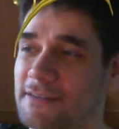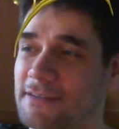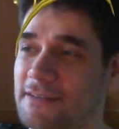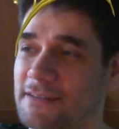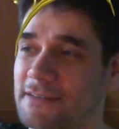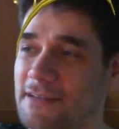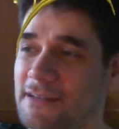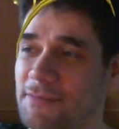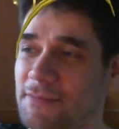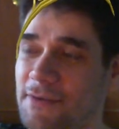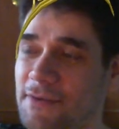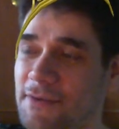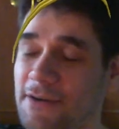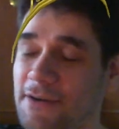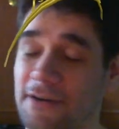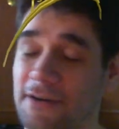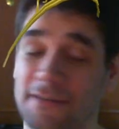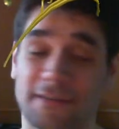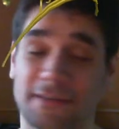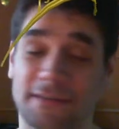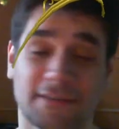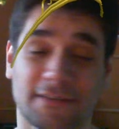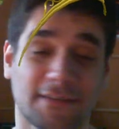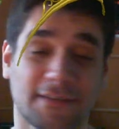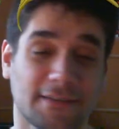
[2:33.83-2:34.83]
and
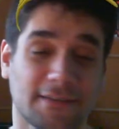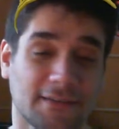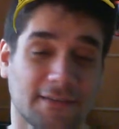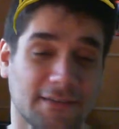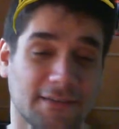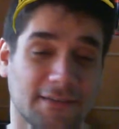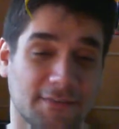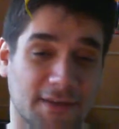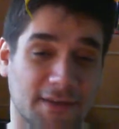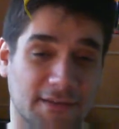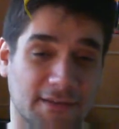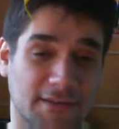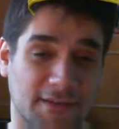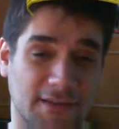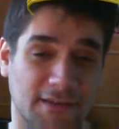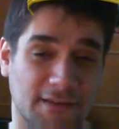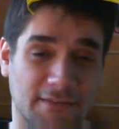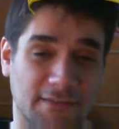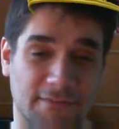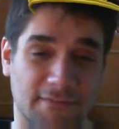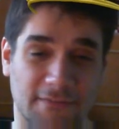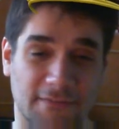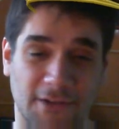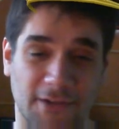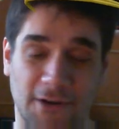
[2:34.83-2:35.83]
demigoddesses
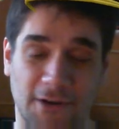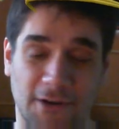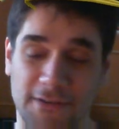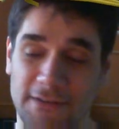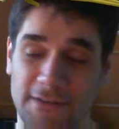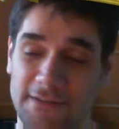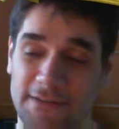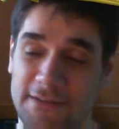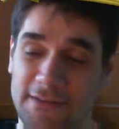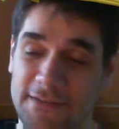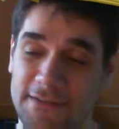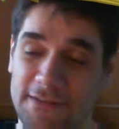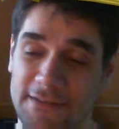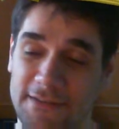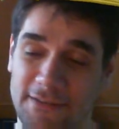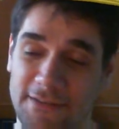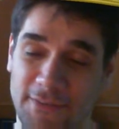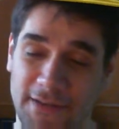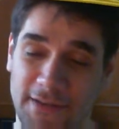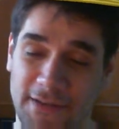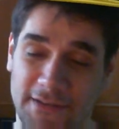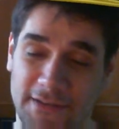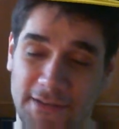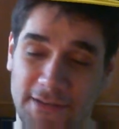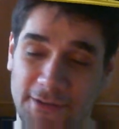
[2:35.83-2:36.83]
and goddesses in
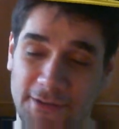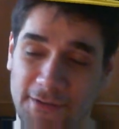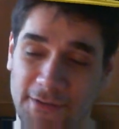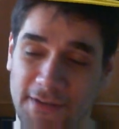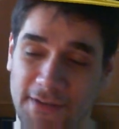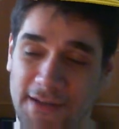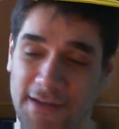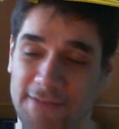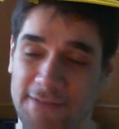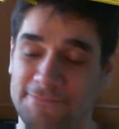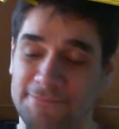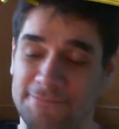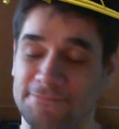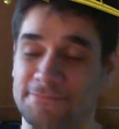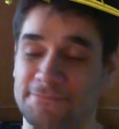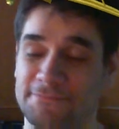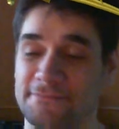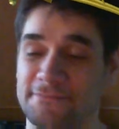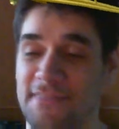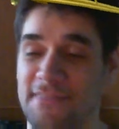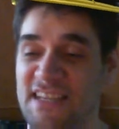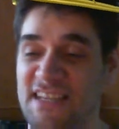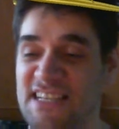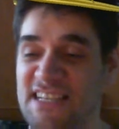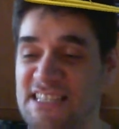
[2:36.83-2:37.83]
Macedonia.
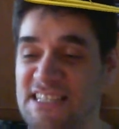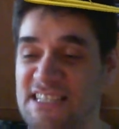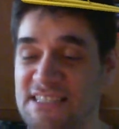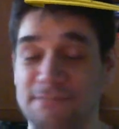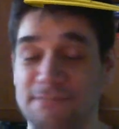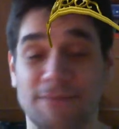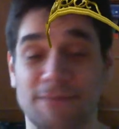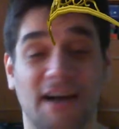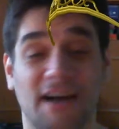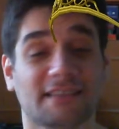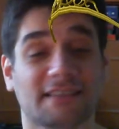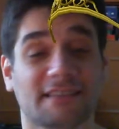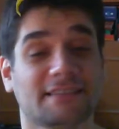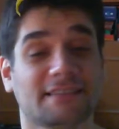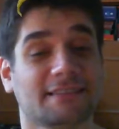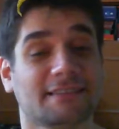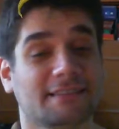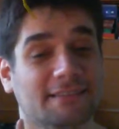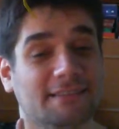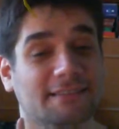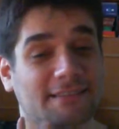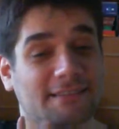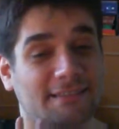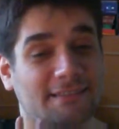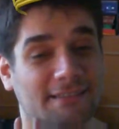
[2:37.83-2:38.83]
But
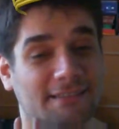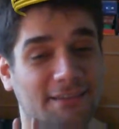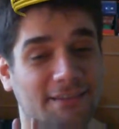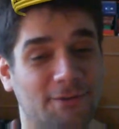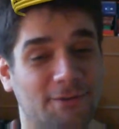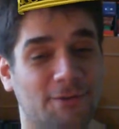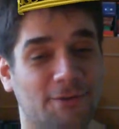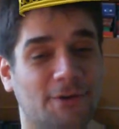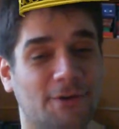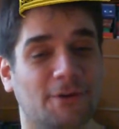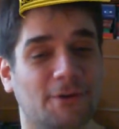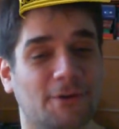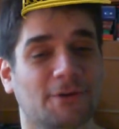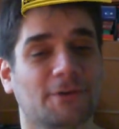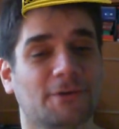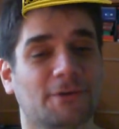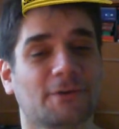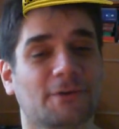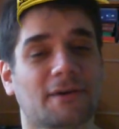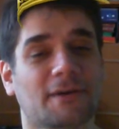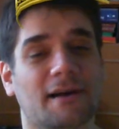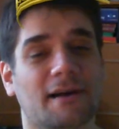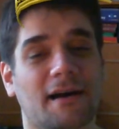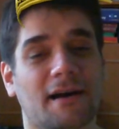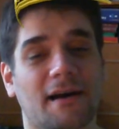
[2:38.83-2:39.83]
you
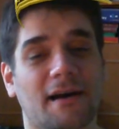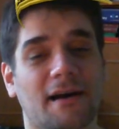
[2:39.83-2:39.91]
know,